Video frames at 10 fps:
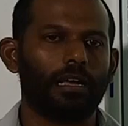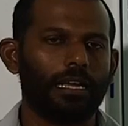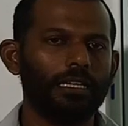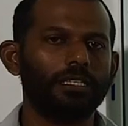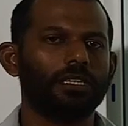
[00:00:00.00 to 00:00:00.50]

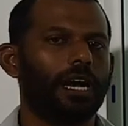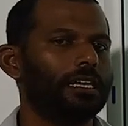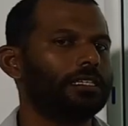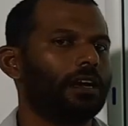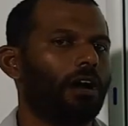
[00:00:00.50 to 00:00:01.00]
in
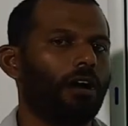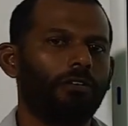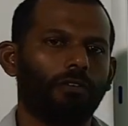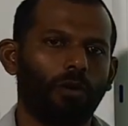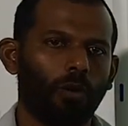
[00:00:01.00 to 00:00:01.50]
charge
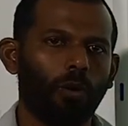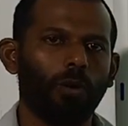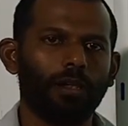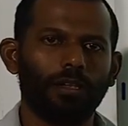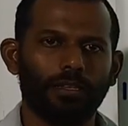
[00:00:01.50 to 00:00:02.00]
of
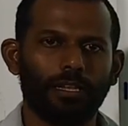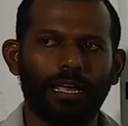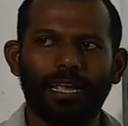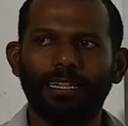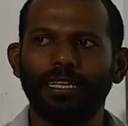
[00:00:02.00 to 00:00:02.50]
all the
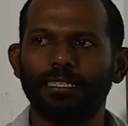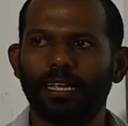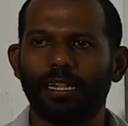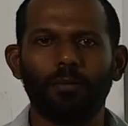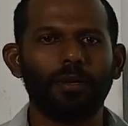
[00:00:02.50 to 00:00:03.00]
ethics
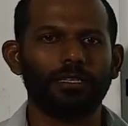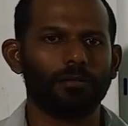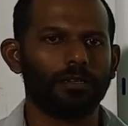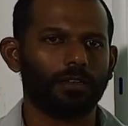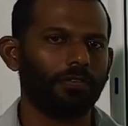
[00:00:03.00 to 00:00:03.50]
and the
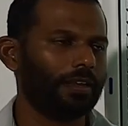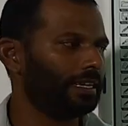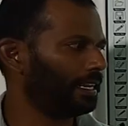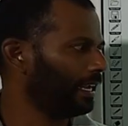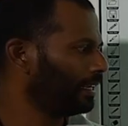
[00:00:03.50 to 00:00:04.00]
principles of
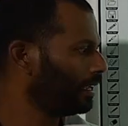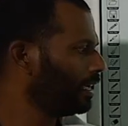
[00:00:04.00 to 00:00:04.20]
internet.